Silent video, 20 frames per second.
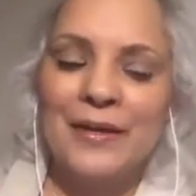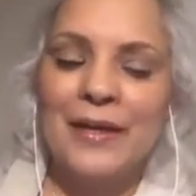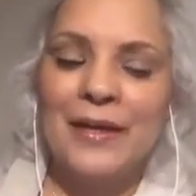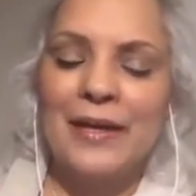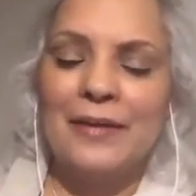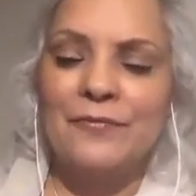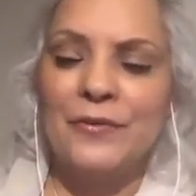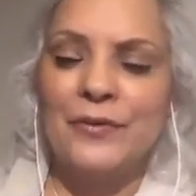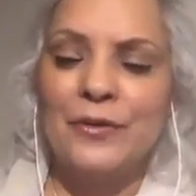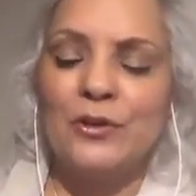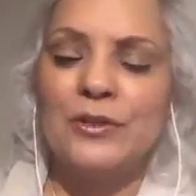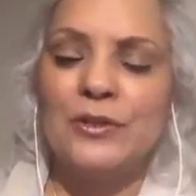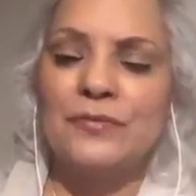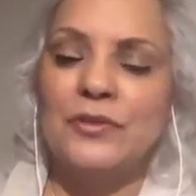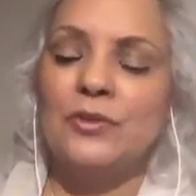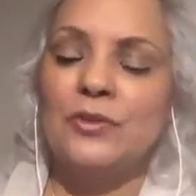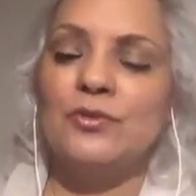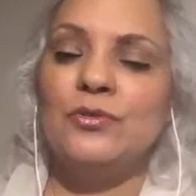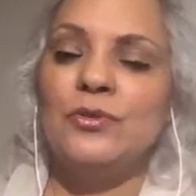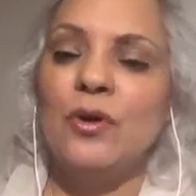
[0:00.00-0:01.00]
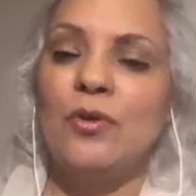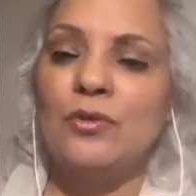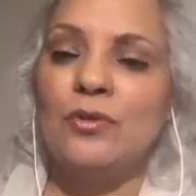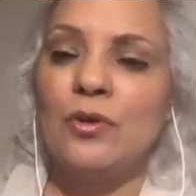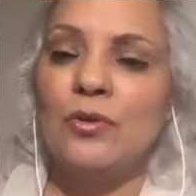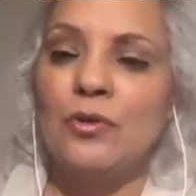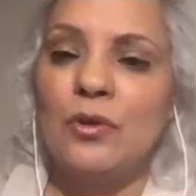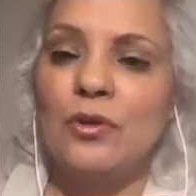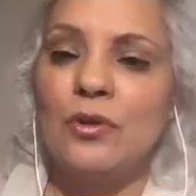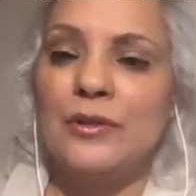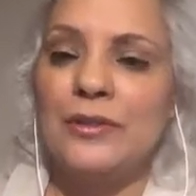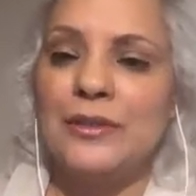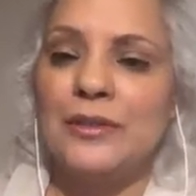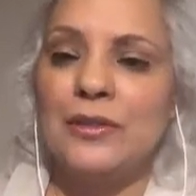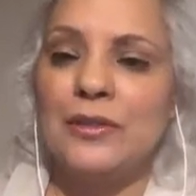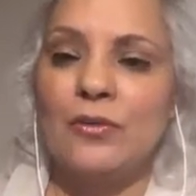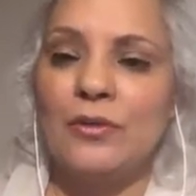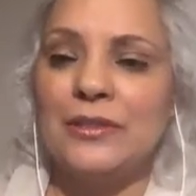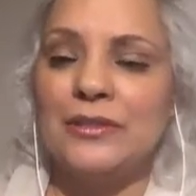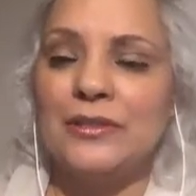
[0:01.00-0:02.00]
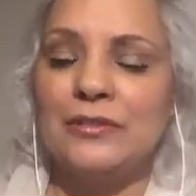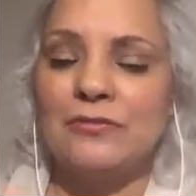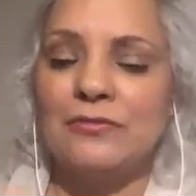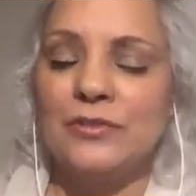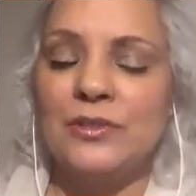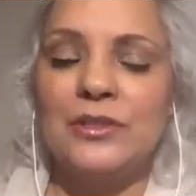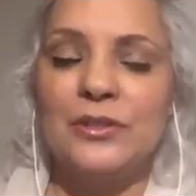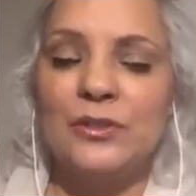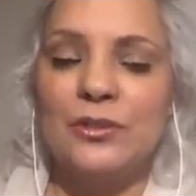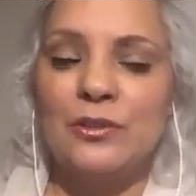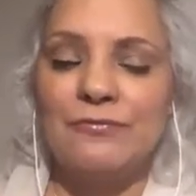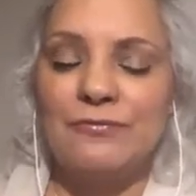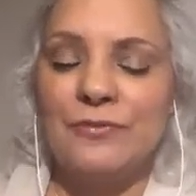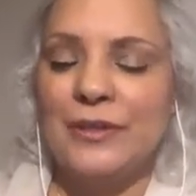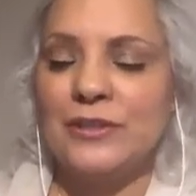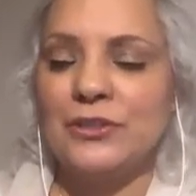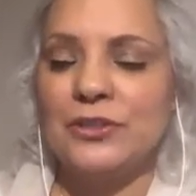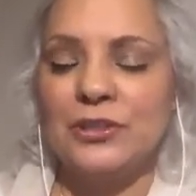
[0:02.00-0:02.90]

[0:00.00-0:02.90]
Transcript: And for those of you who don't know Lori, Lori is a really good friend.